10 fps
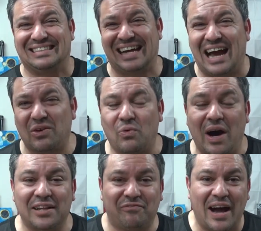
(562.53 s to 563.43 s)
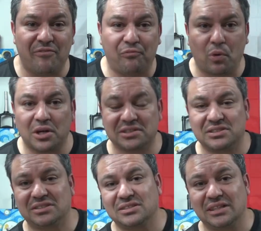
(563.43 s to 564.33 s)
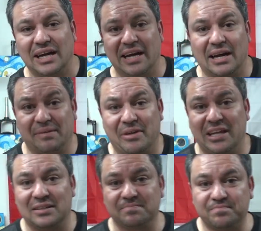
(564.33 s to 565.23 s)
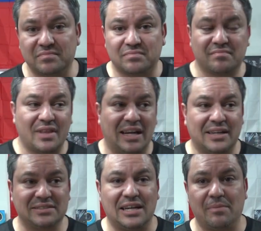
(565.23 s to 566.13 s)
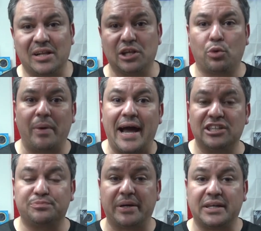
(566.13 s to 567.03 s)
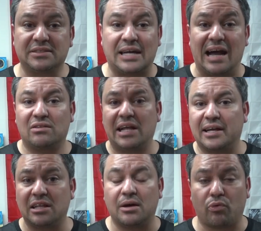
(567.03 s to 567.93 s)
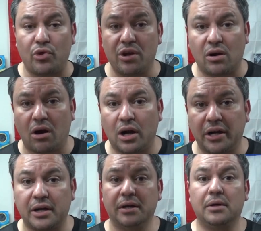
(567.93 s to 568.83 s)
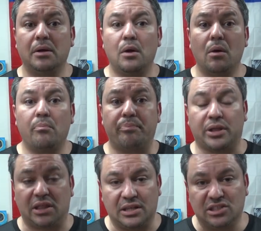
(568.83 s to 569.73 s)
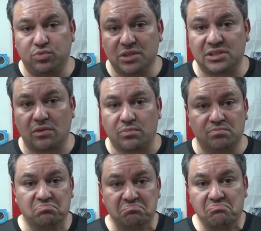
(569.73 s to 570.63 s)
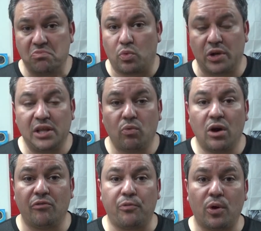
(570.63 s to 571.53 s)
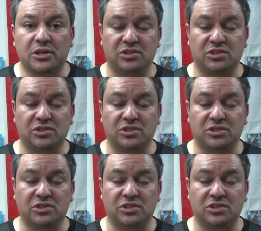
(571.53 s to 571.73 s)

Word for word: I don't qualify forks. I mean, like I said, I'm a little biased because I don't like the rear arc, but this was a really well fork.